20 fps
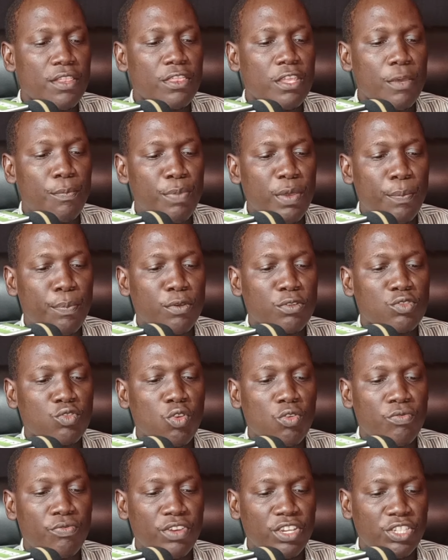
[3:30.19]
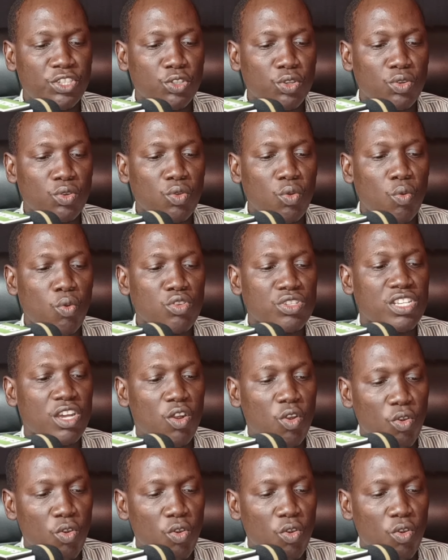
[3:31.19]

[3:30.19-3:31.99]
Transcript: The people's convention was a